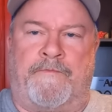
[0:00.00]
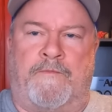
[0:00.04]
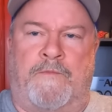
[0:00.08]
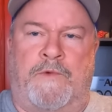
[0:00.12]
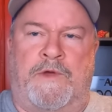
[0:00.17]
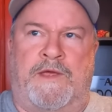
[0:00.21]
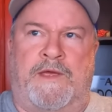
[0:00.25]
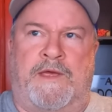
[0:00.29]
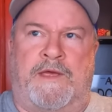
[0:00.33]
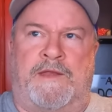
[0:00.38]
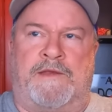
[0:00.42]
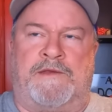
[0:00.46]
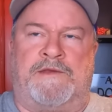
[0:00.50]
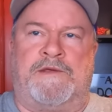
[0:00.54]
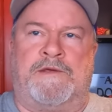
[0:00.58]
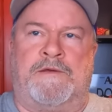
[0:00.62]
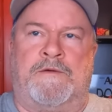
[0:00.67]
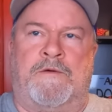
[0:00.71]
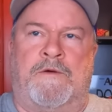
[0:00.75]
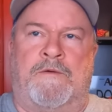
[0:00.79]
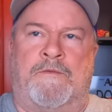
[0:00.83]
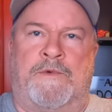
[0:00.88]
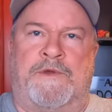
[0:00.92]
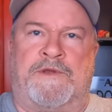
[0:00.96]
We had
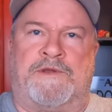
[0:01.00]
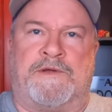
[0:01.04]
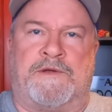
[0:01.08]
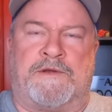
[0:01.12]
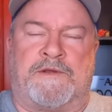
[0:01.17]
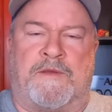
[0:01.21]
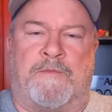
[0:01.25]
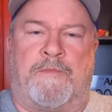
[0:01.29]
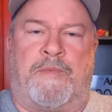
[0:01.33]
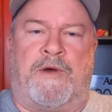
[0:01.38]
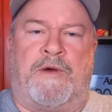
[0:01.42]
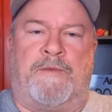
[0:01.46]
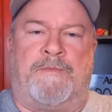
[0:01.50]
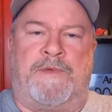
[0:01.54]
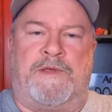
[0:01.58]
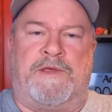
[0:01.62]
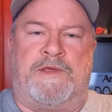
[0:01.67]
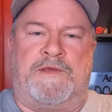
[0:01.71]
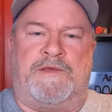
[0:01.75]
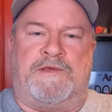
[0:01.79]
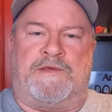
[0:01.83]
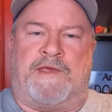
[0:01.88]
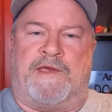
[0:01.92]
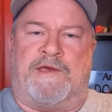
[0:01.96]
to when we took the
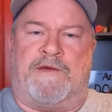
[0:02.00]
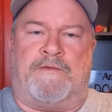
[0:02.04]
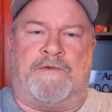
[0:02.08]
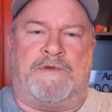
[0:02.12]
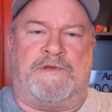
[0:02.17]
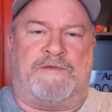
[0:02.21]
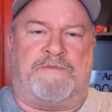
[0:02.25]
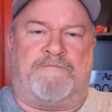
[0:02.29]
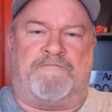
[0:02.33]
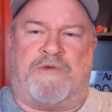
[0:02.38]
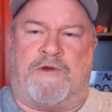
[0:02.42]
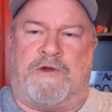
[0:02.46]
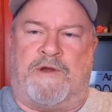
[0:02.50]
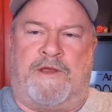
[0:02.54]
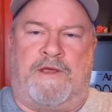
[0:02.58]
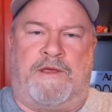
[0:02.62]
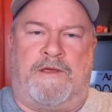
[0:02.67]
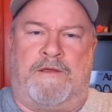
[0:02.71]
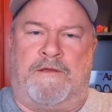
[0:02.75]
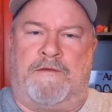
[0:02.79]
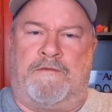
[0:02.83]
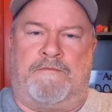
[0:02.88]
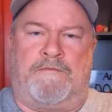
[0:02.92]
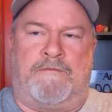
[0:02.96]
puppies. That was
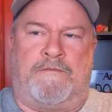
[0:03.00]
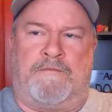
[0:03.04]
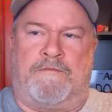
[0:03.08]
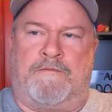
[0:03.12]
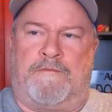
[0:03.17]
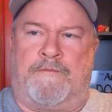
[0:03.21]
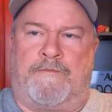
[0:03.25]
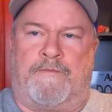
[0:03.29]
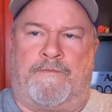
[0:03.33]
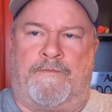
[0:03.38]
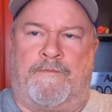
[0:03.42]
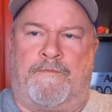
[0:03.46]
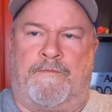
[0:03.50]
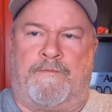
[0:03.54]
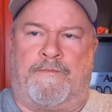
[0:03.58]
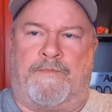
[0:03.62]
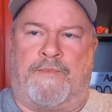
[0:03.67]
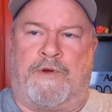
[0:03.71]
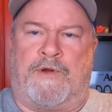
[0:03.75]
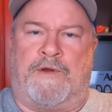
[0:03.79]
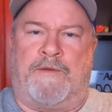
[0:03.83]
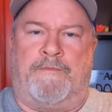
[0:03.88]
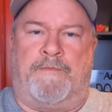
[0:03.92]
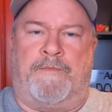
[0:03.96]
pretty,
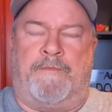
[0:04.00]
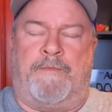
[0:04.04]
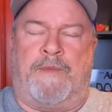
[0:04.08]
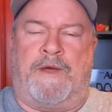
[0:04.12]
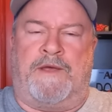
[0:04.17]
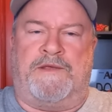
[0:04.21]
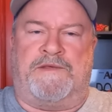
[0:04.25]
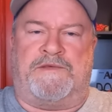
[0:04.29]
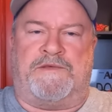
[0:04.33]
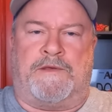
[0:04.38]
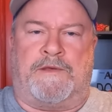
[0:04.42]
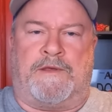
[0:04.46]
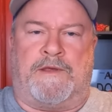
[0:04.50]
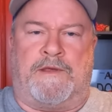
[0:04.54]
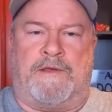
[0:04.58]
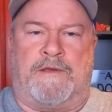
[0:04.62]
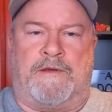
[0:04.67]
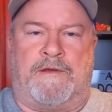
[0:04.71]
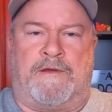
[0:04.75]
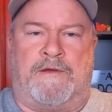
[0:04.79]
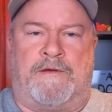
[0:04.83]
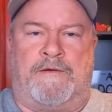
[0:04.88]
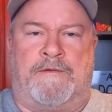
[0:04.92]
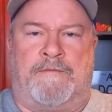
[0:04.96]
pretty basic,
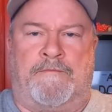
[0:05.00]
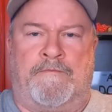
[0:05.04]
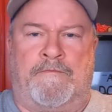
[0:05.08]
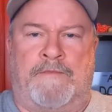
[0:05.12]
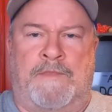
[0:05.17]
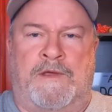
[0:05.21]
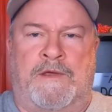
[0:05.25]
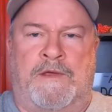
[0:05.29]
you know.